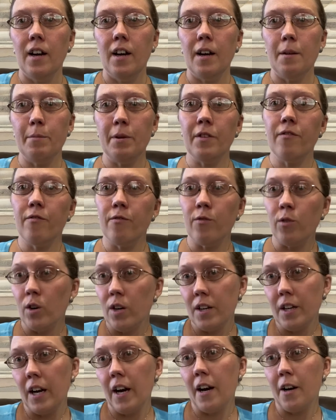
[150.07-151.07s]
before
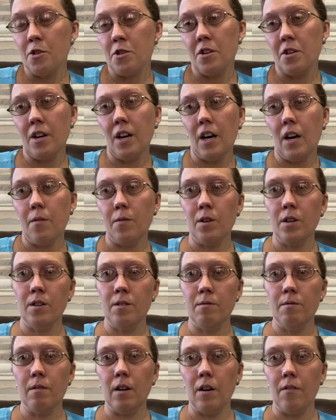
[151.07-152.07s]
they actually have
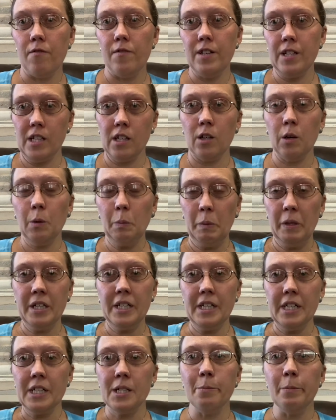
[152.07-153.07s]
a physical
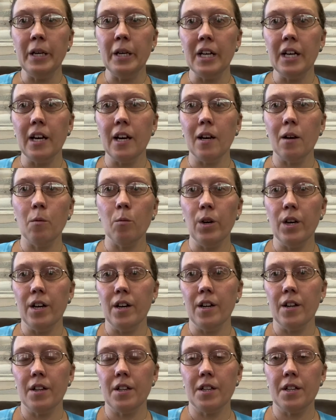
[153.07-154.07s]
business meeting
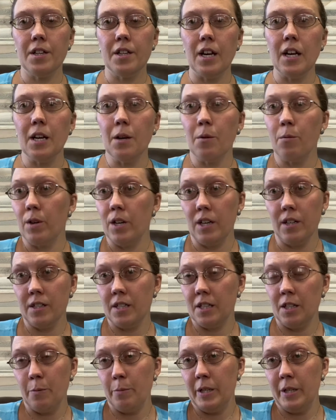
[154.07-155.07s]
with anyone else
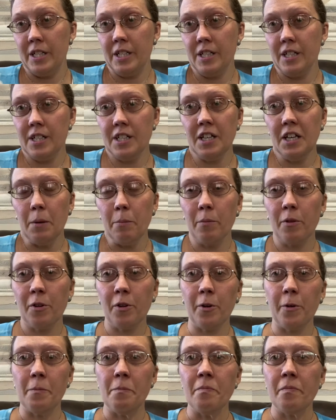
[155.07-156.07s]
on their business team.
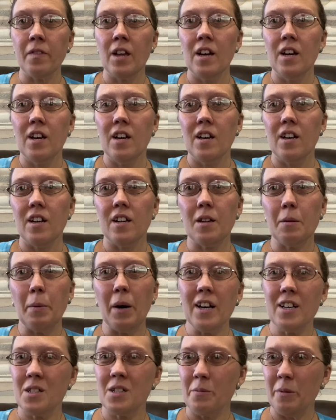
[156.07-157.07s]
So the
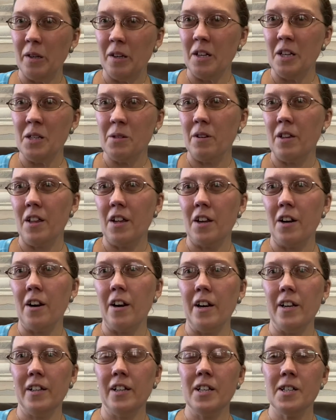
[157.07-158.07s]
possibilities with it are
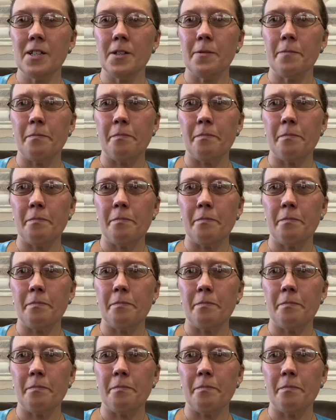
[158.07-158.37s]
endless.